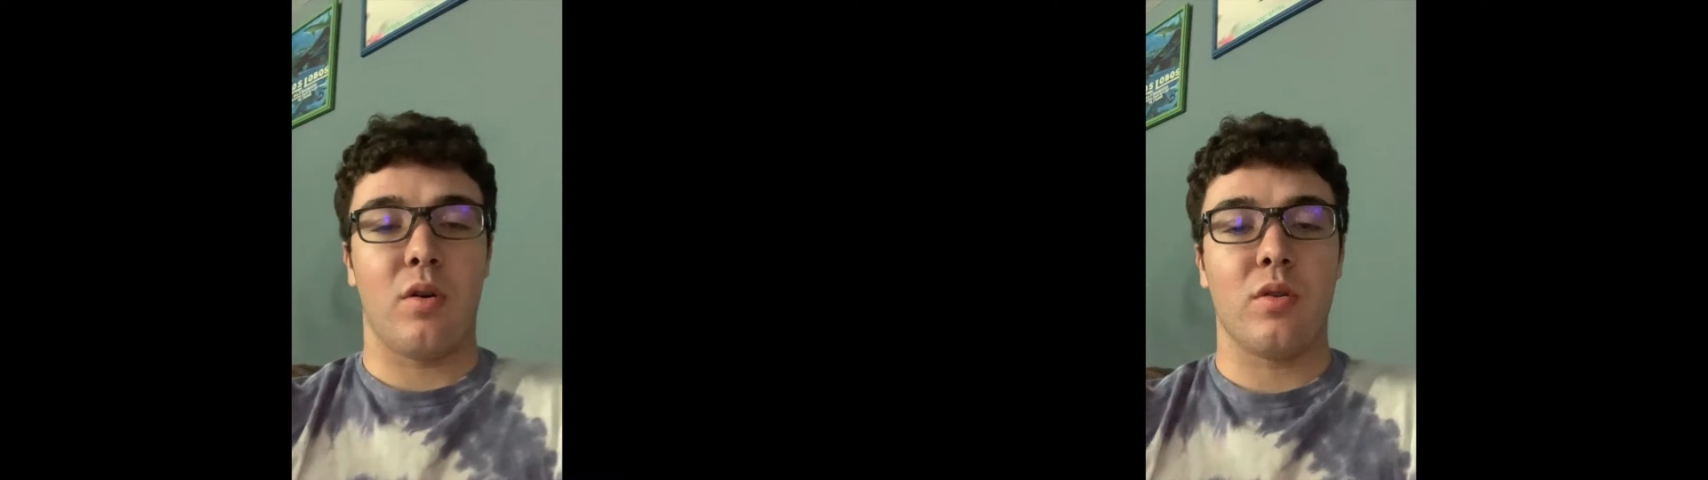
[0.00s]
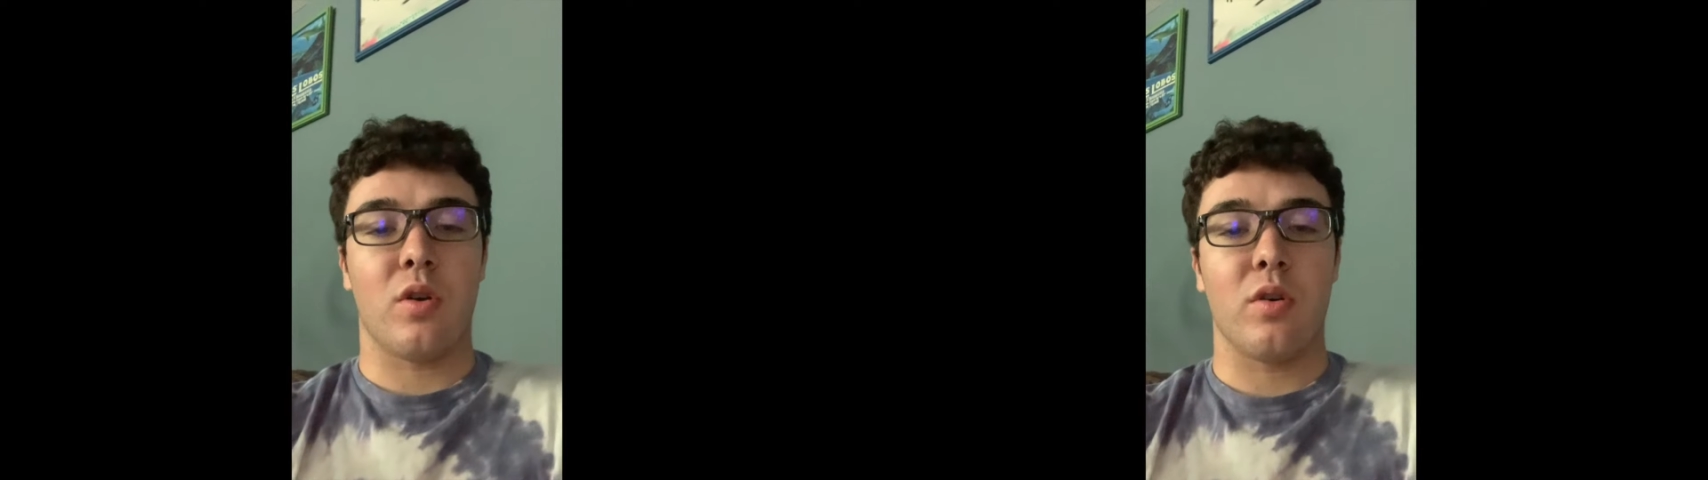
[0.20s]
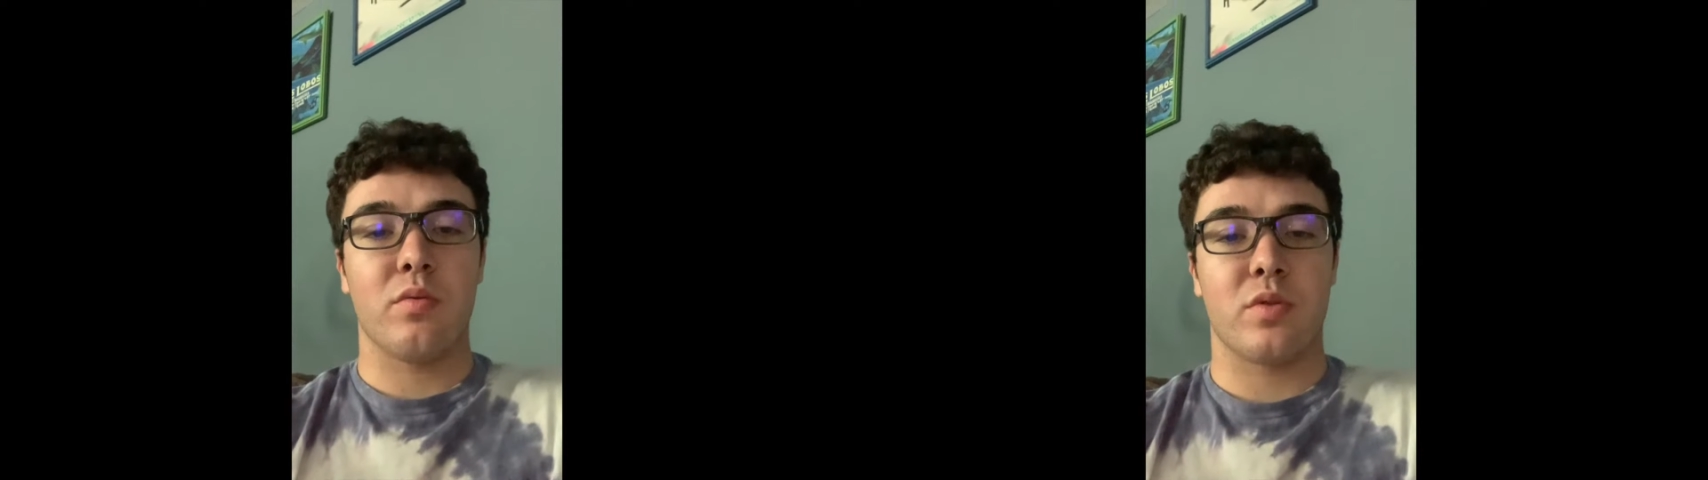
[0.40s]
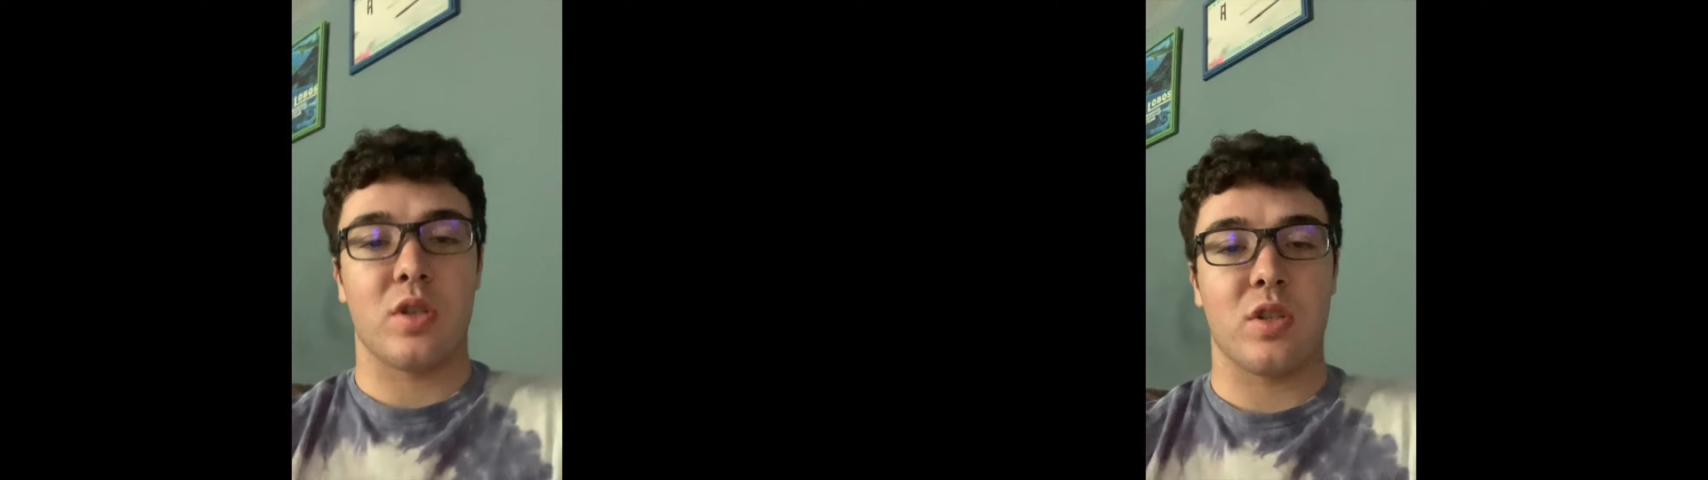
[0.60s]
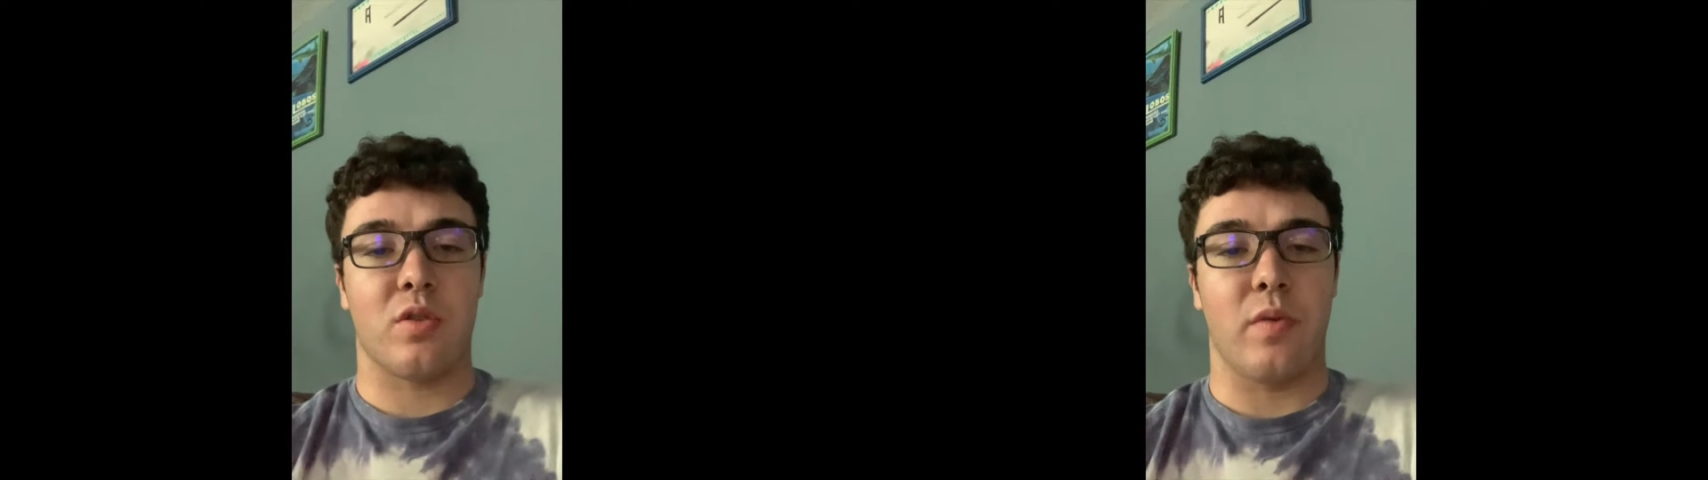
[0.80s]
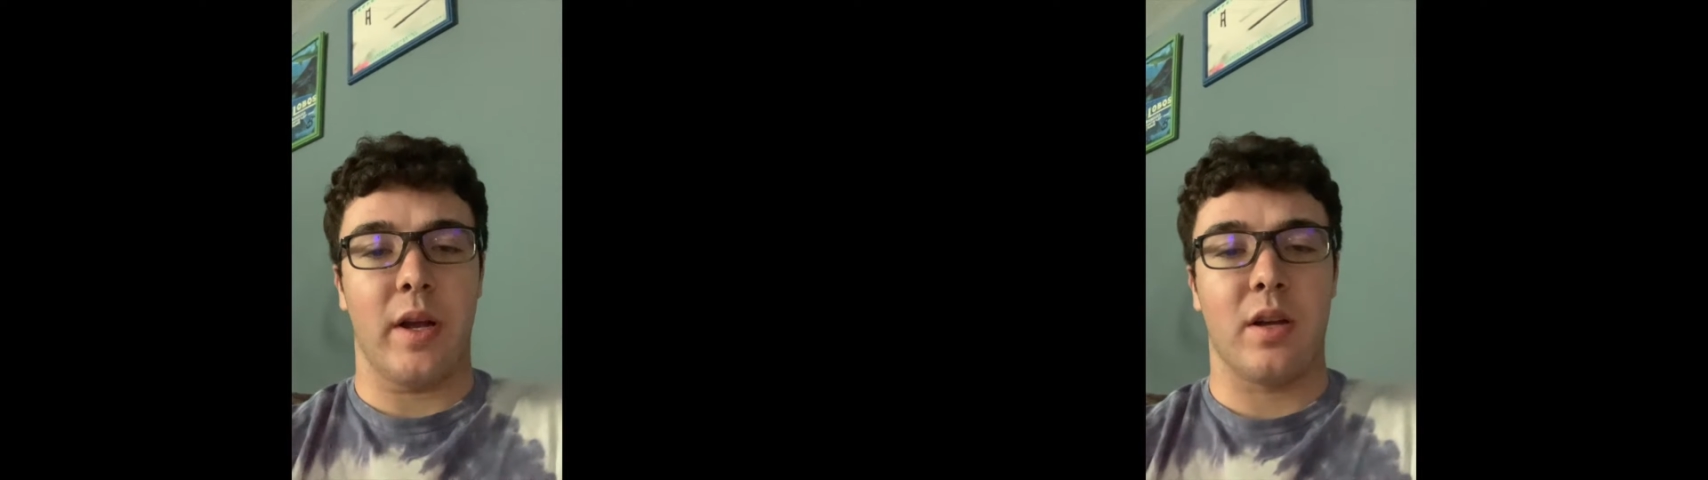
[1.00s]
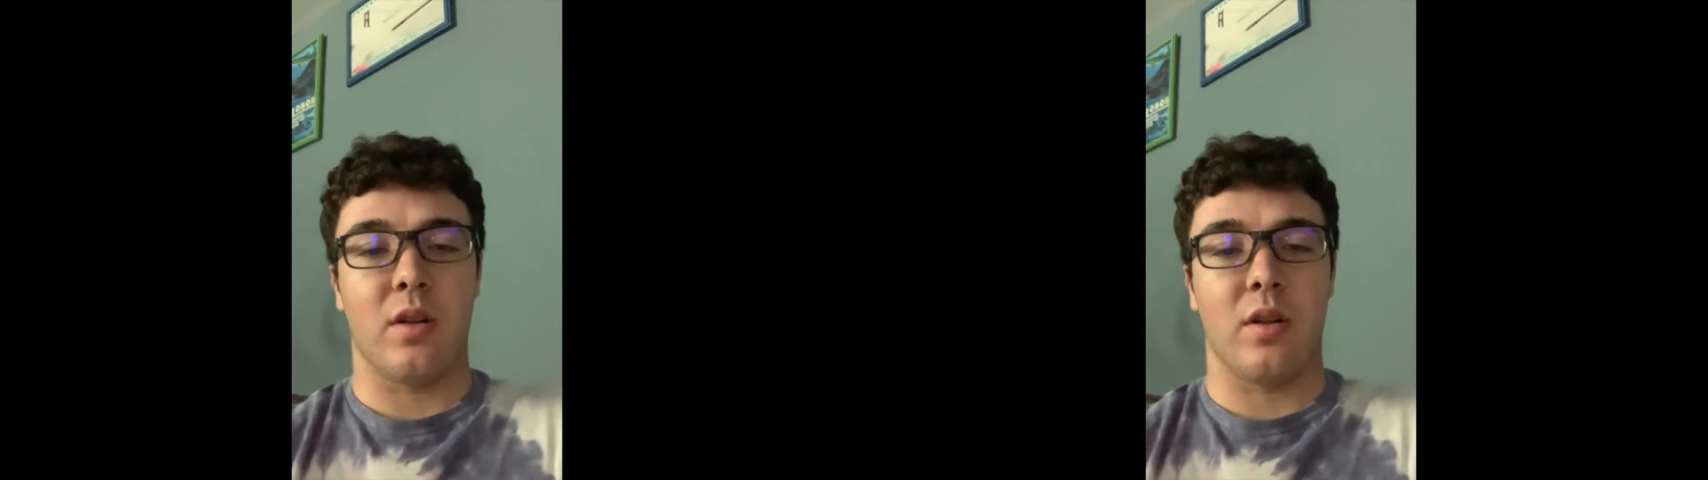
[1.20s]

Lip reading: all in all, it was such a great